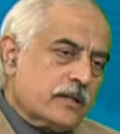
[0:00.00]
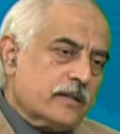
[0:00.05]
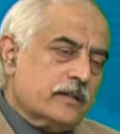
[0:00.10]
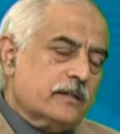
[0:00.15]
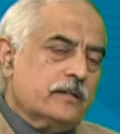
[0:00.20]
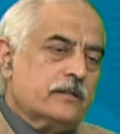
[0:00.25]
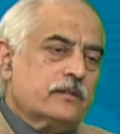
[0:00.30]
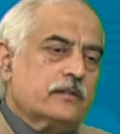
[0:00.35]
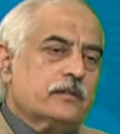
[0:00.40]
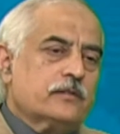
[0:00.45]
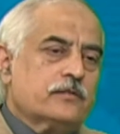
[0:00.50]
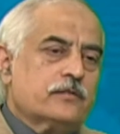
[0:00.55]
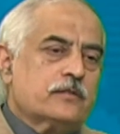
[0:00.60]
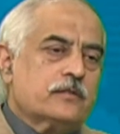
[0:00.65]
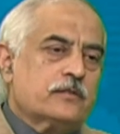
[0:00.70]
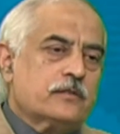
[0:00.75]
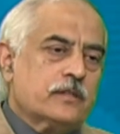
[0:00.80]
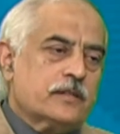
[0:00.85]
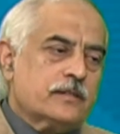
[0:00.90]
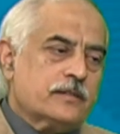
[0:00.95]
the current
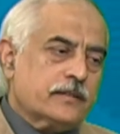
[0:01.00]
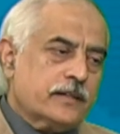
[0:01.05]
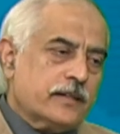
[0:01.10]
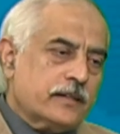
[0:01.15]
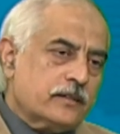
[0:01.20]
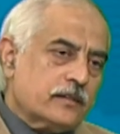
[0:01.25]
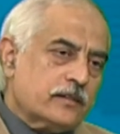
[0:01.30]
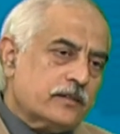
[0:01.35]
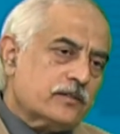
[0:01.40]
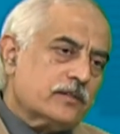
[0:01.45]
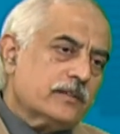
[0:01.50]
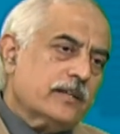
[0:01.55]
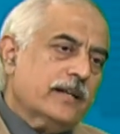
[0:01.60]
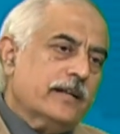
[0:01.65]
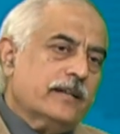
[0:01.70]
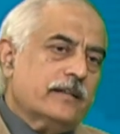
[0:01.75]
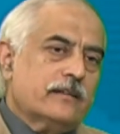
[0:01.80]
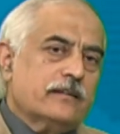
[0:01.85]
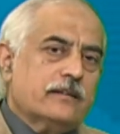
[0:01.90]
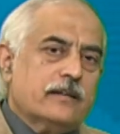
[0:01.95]

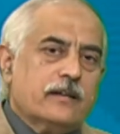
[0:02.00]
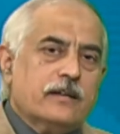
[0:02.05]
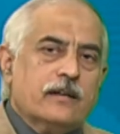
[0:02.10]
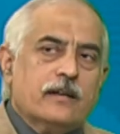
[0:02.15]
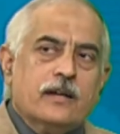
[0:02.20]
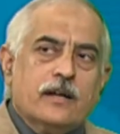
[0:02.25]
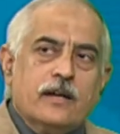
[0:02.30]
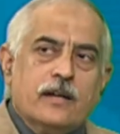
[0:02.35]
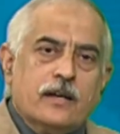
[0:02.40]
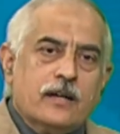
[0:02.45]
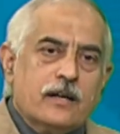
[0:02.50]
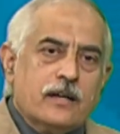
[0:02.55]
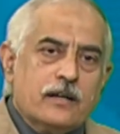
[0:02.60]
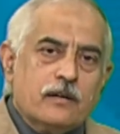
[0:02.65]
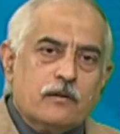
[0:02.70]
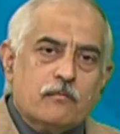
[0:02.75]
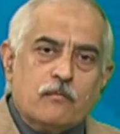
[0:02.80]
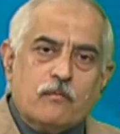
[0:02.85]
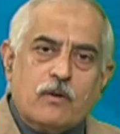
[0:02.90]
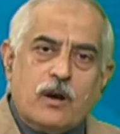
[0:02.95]
status and
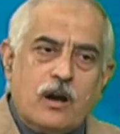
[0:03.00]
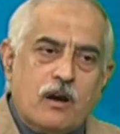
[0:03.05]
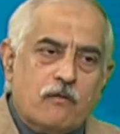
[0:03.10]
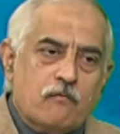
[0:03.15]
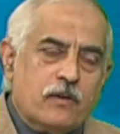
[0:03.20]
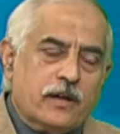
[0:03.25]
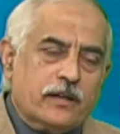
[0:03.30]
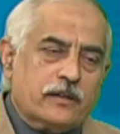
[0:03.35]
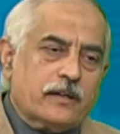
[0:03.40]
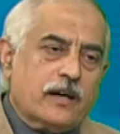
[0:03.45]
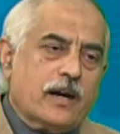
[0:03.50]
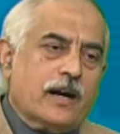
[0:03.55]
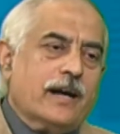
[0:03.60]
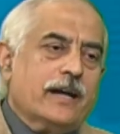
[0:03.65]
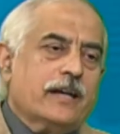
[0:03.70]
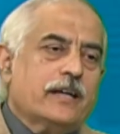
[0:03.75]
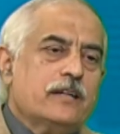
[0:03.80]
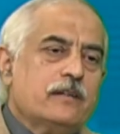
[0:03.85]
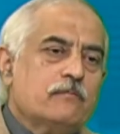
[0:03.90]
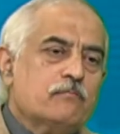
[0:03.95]
what
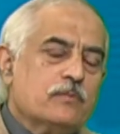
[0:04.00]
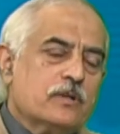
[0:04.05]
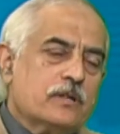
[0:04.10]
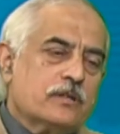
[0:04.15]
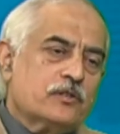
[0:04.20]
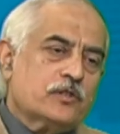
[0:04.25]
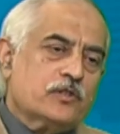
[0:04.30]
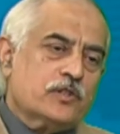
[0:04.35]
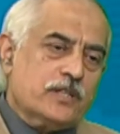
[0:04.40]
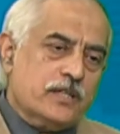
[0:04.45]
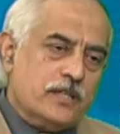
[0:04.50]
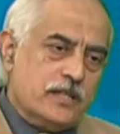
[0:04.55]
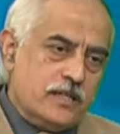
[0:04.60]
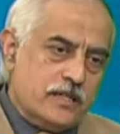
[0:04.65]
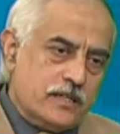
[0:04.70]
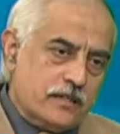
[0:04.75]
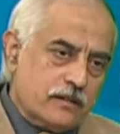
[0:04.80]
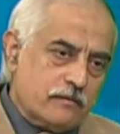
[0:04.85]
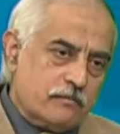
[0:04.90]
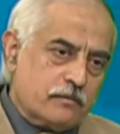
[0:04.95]
I
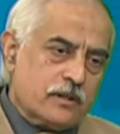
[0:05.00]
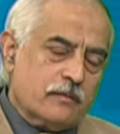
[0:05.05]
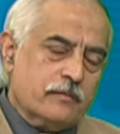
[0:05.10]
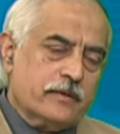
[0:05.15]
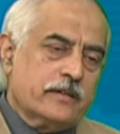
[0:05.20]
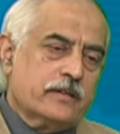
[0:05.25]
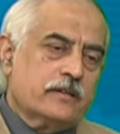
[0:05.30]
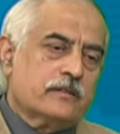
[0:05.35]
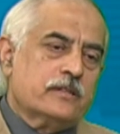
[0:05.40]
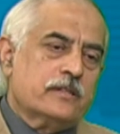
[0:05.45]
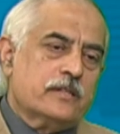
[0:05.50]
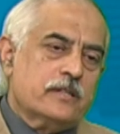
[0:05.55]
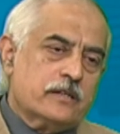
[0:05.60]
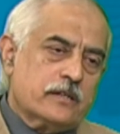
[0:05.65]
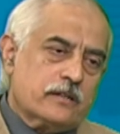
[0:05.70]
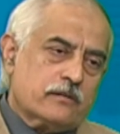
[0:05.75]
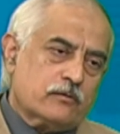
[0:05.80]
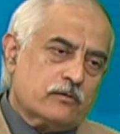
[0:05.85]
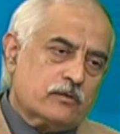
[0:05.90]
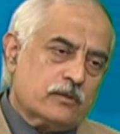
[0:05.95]
see coming in
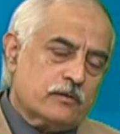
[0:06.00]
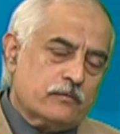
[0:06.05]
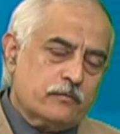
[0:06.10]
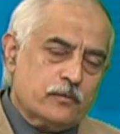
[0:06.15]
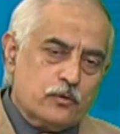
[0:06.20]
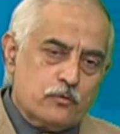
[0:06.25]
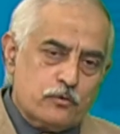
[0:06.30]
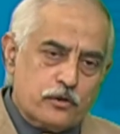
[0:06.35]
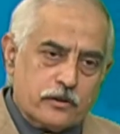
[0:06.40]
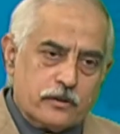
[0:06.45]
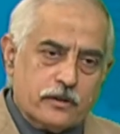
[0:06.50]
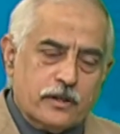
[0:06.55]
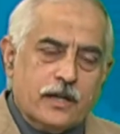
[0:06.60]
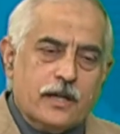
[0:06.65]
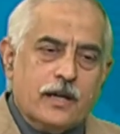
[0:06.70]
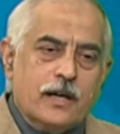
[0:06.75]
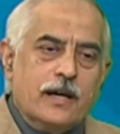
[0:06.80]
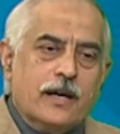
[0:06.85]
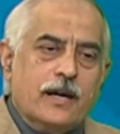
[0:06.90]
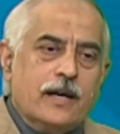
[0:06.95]
near
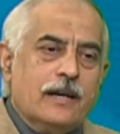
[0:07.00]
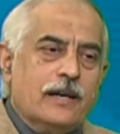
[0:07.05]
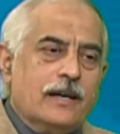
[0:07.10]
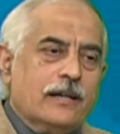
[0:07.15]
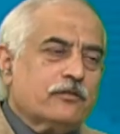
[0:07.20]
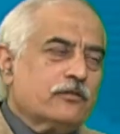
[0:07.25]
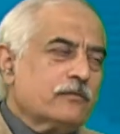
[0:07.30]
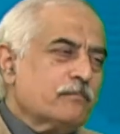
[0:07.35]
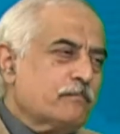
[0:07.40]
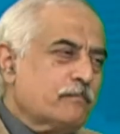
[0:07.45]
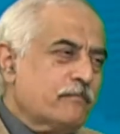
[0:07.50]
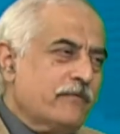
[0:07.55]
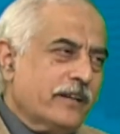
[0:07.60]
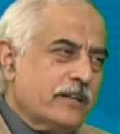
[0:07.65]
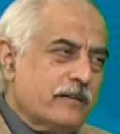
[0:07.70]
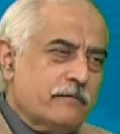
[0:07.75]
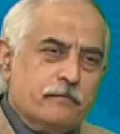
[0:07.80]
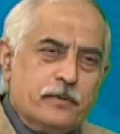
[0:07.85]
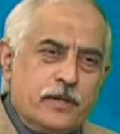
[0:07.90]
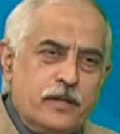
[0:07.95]
future, let's
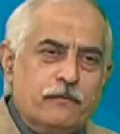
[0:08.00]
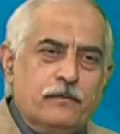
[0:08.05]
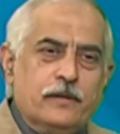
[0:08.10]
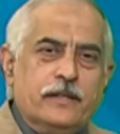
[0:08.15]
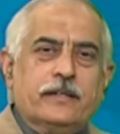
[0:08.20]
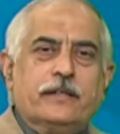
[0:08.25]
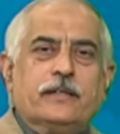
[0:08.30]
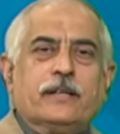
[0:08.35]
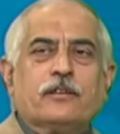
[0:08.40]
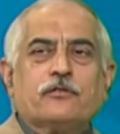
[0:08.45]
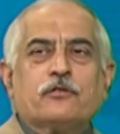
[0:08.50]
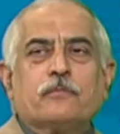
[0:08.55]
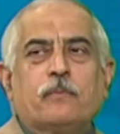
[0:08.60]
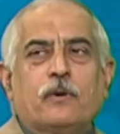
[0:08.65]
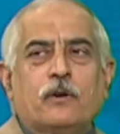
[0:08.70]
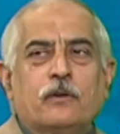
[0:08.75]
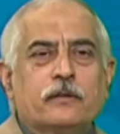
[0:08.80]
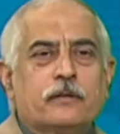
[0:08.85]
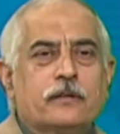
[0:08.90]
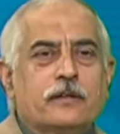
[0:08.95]
very briefly
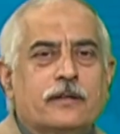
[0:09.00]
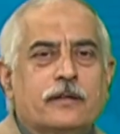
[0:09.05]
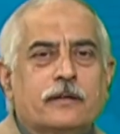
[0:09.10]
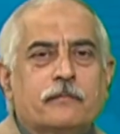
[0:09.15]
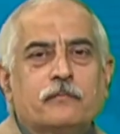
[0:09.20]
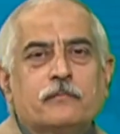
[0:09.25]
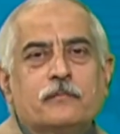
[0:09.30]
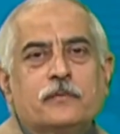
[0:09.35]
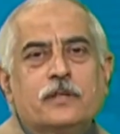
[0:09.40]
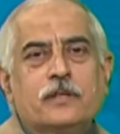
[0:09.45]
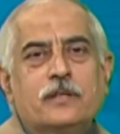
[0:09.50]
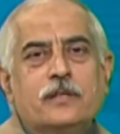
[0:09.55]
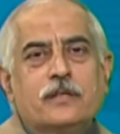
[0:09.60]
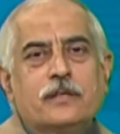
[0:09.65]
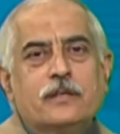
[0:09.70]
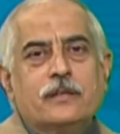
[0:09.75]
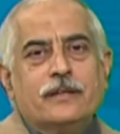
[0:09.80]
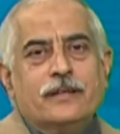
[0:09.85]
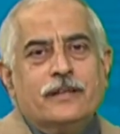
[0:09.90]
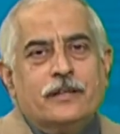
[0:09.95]
touch upon
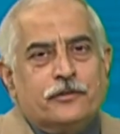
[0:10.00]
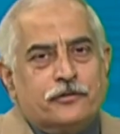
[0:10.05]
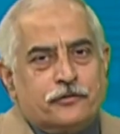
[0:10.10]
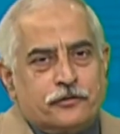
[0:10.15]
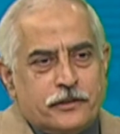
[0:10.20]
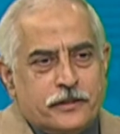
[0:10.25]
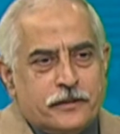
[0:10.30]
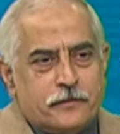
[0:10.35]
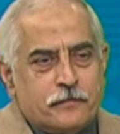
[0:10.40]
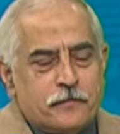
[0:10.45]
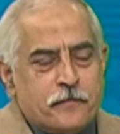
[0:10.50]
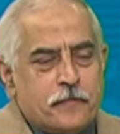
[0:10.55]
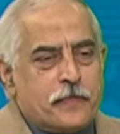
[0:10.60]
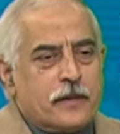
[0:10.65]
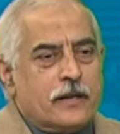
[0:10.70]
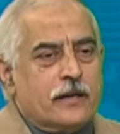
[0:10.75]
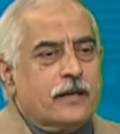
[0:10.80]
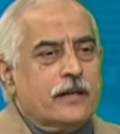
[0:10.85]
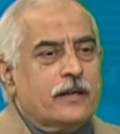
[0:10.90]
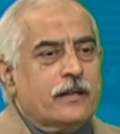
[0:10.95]
the history,
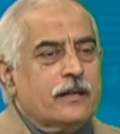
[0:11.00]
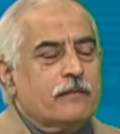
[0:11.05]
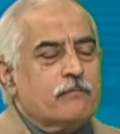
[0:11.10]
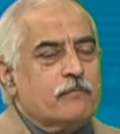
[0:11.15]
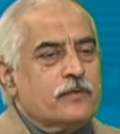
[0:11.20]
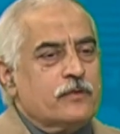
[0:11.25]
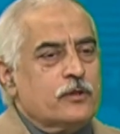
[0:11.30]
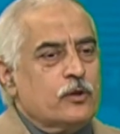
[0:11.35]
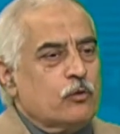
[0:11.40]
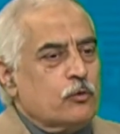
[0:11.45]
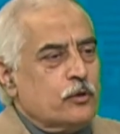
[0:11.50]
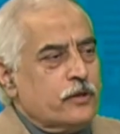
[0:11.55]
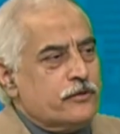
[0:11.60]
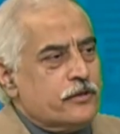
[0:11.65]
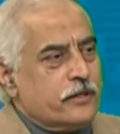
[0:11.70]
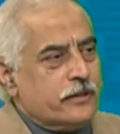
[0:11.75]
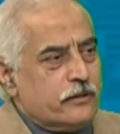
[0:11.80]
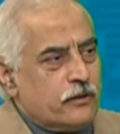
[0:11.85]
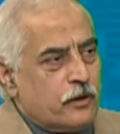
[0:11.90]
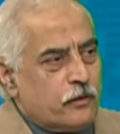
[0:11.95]
the
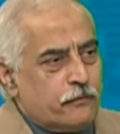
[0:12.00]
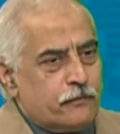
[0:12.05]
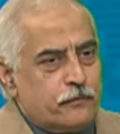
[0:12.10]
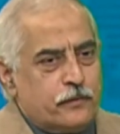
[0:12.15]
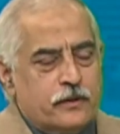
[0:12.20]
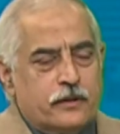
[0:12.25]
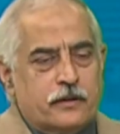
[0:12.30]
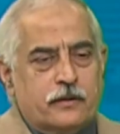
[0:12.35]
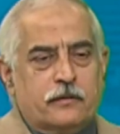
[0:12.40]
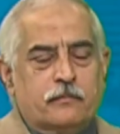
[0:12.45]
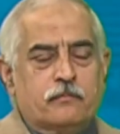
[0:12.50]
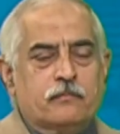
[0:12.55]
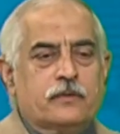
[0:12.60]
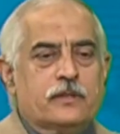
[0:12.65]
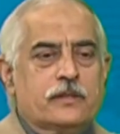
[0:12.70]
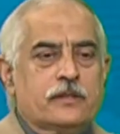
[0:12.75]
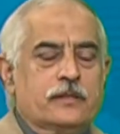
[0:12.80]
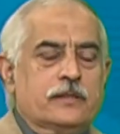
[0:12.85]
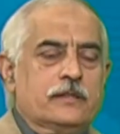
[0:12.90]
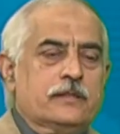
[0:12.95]
origin of
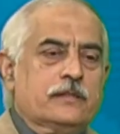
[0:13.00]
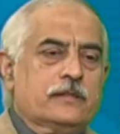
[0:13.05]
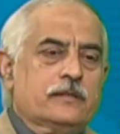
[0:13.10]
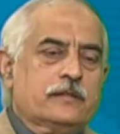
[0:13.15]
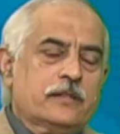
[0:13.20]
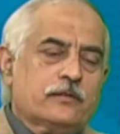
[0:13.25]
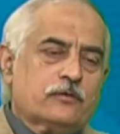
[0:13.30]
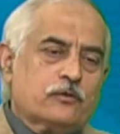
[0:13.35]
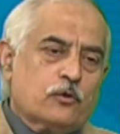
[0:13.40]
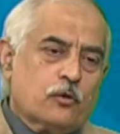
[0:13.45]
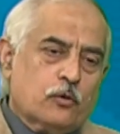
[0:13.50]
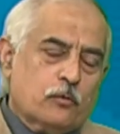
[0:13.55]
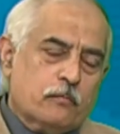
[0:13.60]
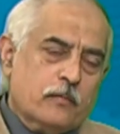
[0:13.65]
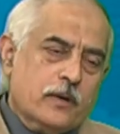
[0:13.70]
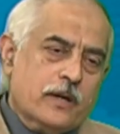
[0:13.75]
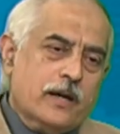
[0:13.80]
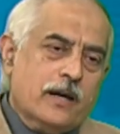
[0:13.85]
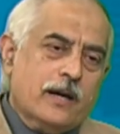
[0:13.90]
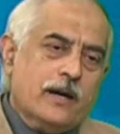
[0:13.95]
this
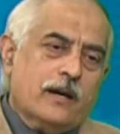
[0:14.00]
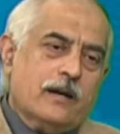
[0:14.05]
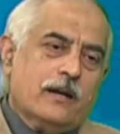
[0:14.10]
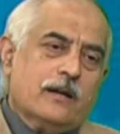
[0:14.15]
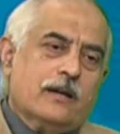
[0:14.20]
group.